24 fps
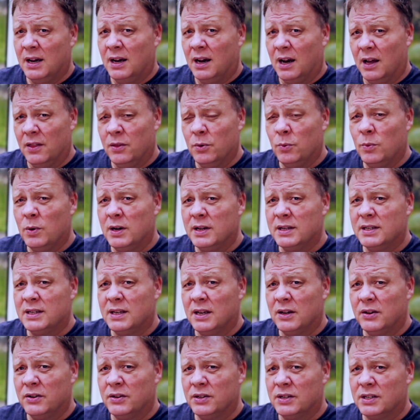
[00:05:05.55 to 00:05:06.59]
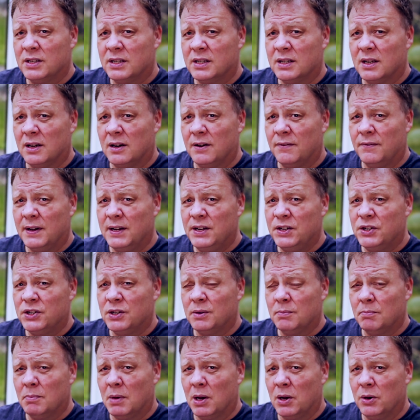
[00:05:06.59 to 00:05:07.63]
Otherwise known as
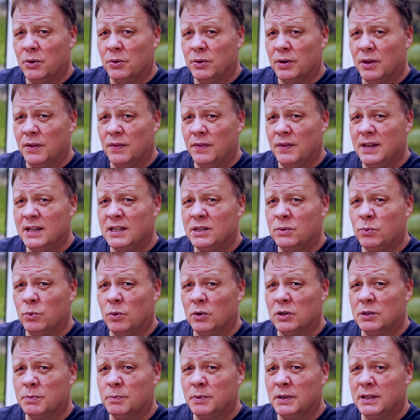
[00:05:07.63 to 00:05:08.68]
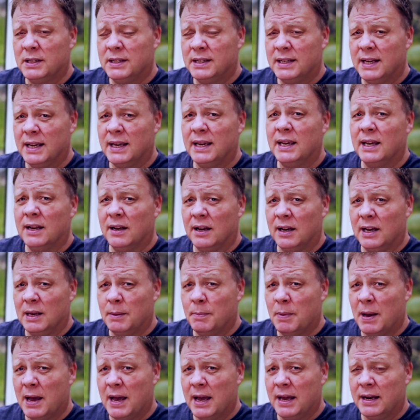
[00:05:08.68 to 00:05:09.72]
starvation mode, this was
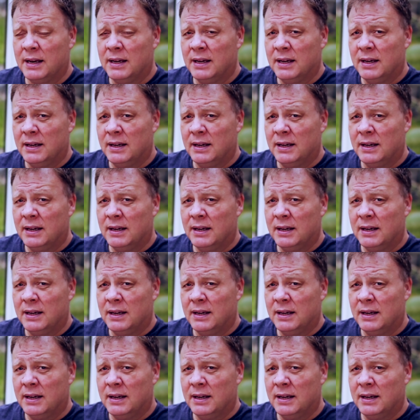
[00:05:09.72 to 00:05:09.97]
particularly bad,